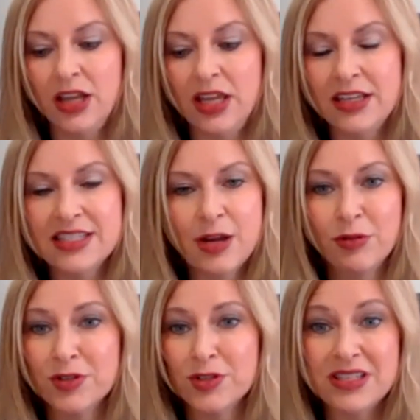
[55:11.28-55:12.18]
anytime we
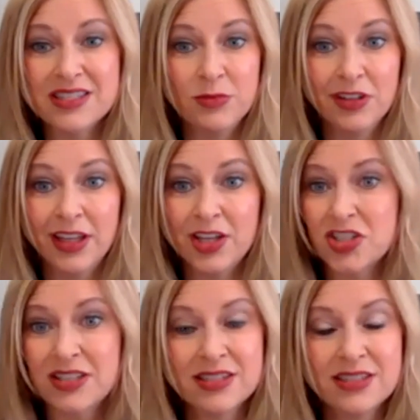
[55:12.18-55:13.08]
were doing
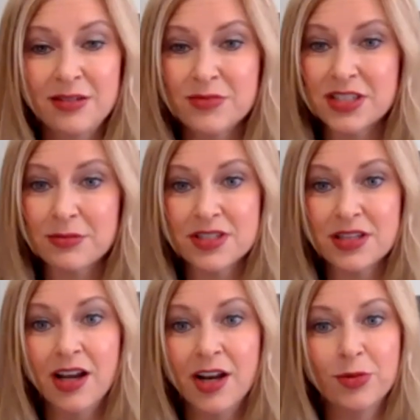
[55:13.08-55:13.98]
simulations TeamSTEPPS is
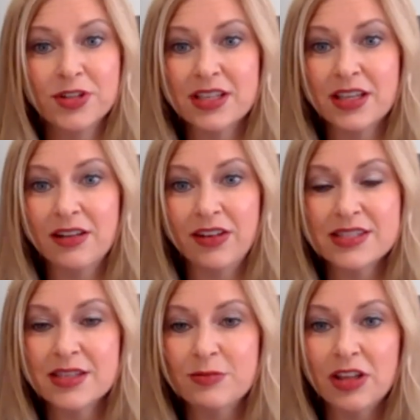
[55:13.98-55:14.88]
100% in a
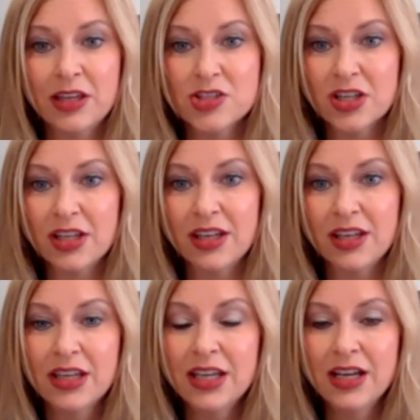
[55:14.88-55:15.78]
simulation
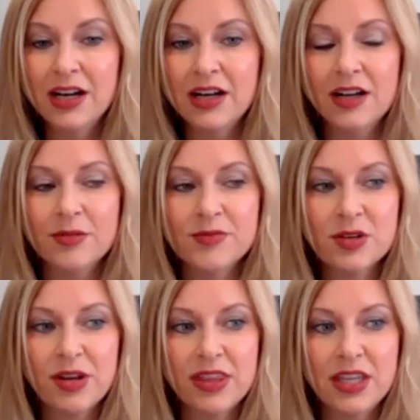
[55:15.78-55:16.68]
um, so
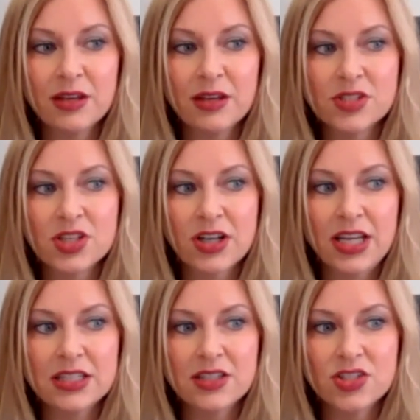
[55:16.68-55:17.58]
I think it was
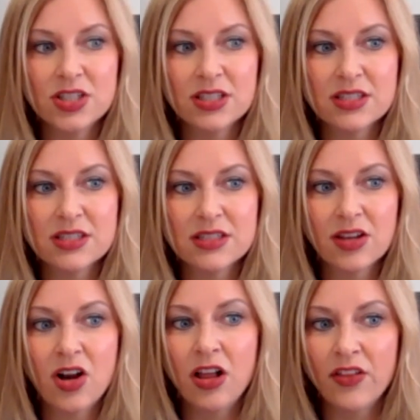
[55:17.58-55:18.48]
great to just
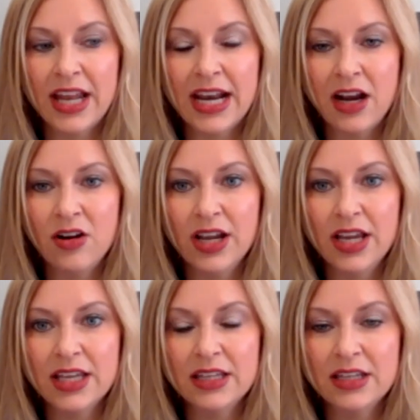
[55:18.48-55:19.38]
call that out.
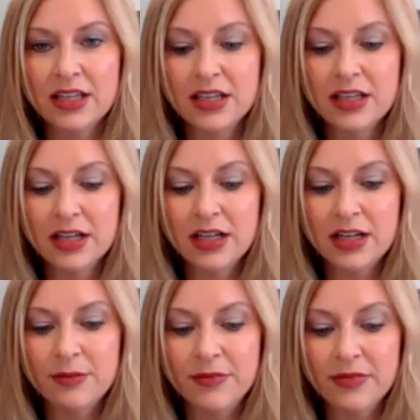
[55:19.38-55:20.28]
And
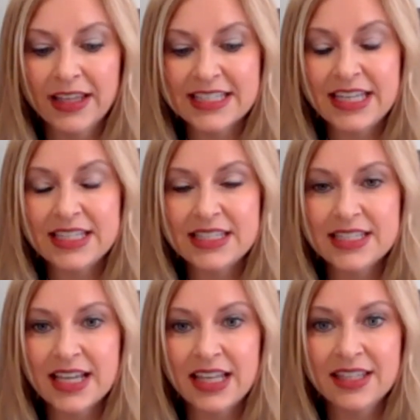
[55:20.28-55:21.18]
um, like Stacy
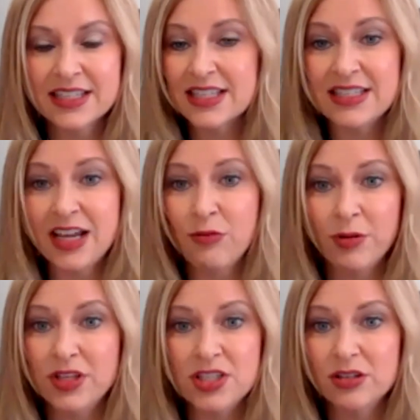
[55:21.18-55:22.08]
said, this is now what
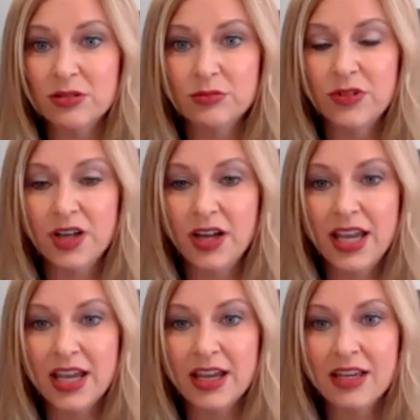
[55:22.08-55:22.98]
we do, mm-hmm.
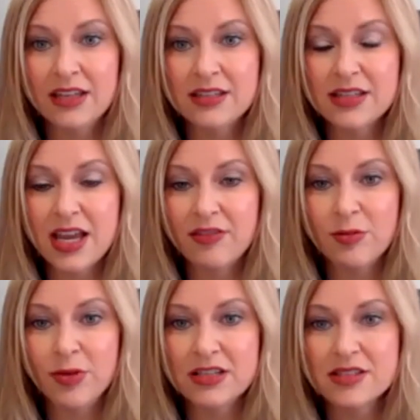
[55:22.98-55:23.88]
and mm-hmm.
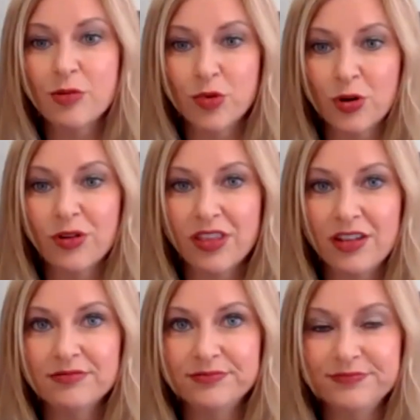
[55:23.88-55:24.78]
everybody's on board with it.